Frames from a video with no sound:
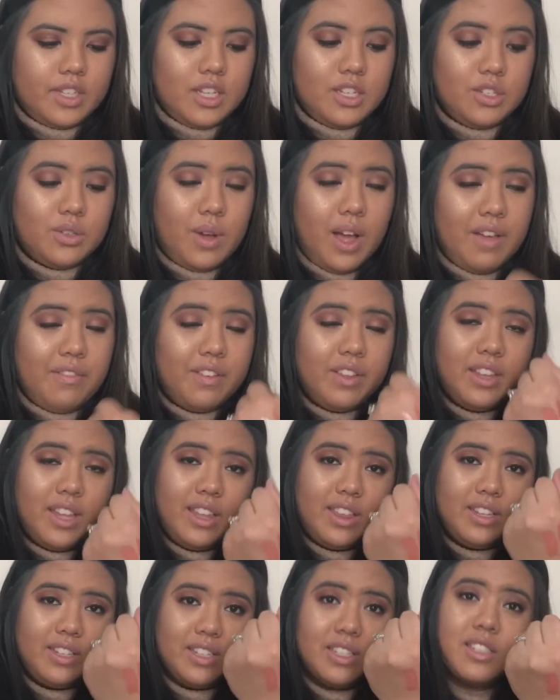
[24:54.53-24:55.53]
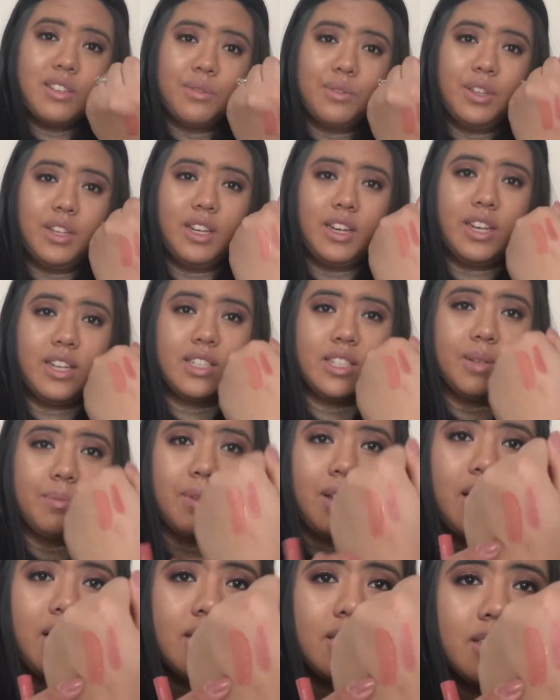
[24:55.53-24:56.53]
So I feel like this is a really nice
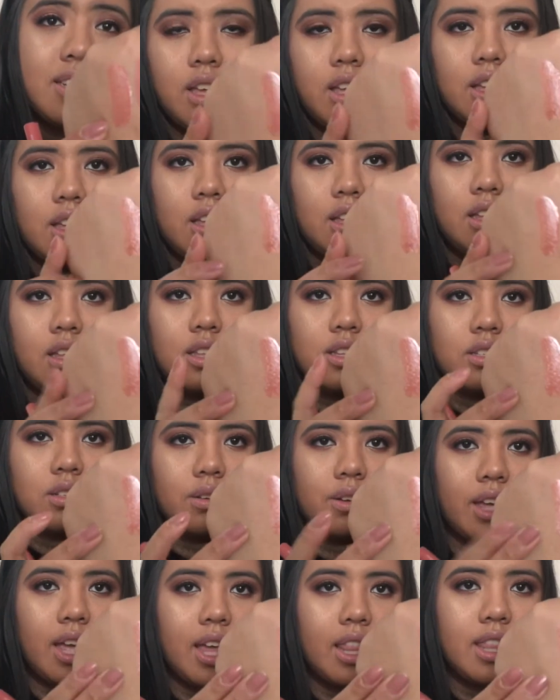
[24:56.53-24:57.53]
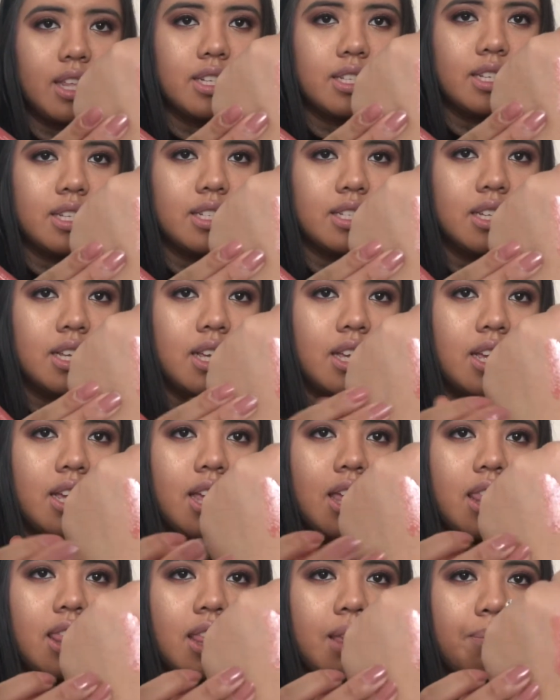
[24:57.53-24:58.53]
lip gloss. So again, this is
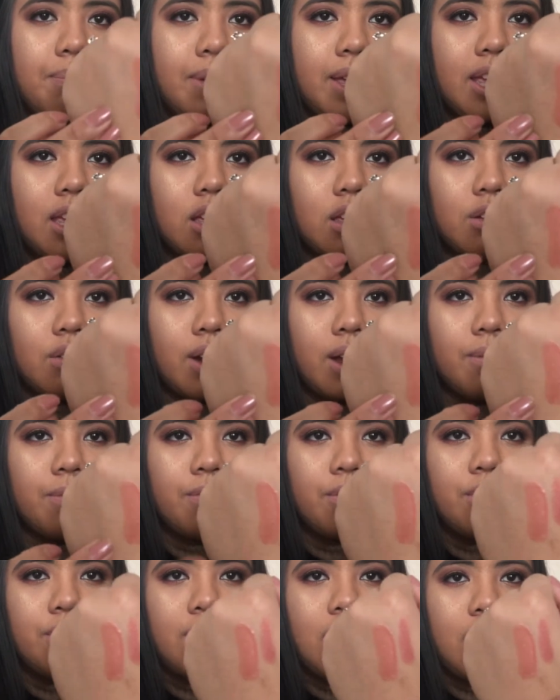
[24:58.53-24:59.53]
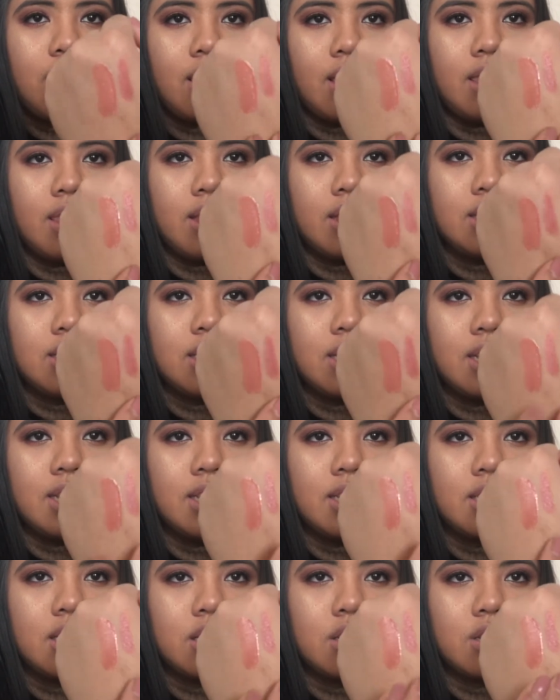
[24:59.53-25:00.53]
the pink grapefruit, and then this
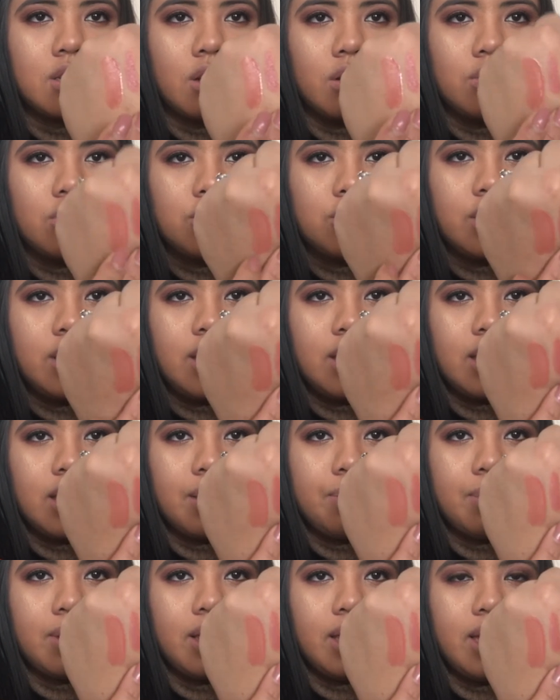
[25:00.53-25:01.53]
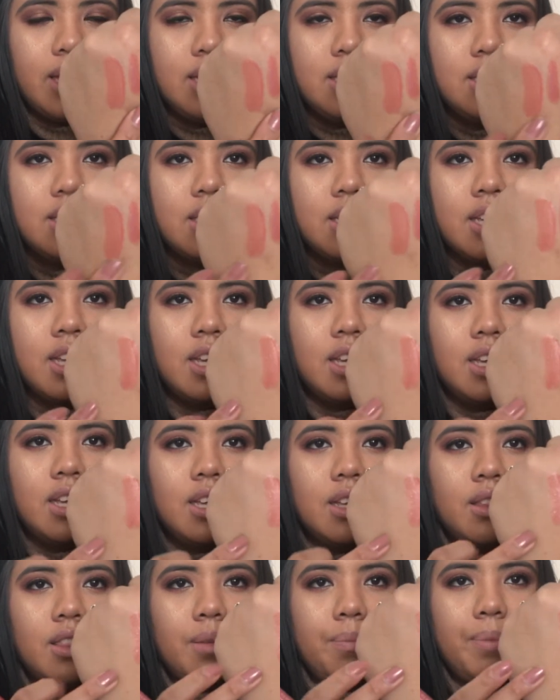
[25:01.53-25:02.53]
is sultry lip glaze.
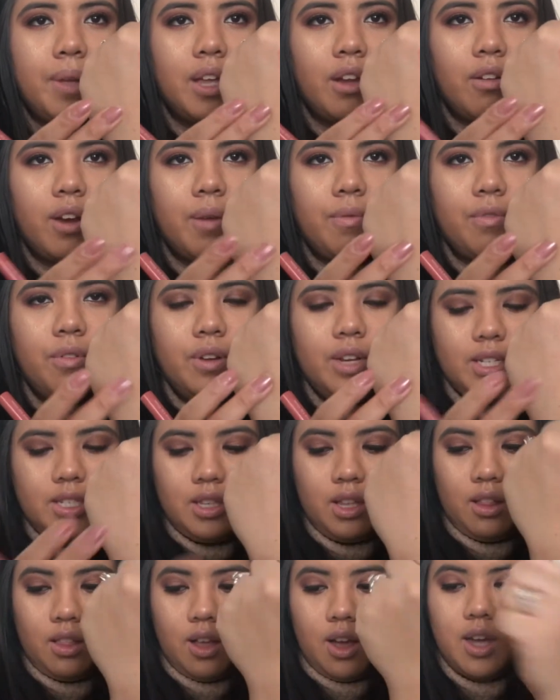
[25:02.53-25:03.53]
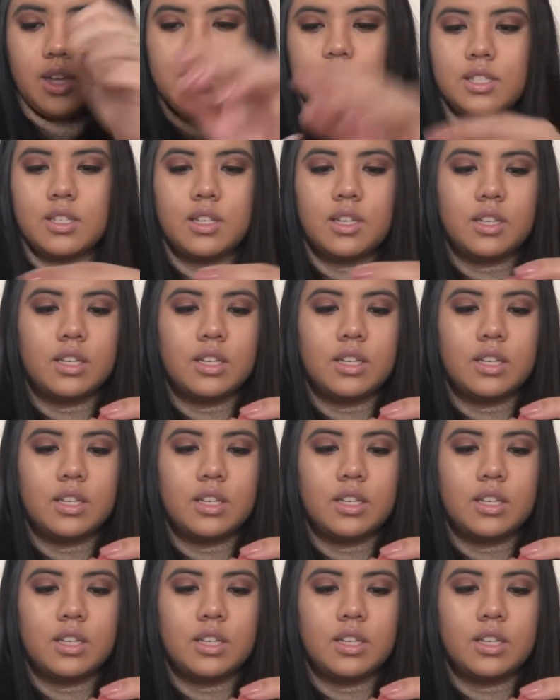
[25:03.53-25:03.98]
The pink grapefruit is the gloss.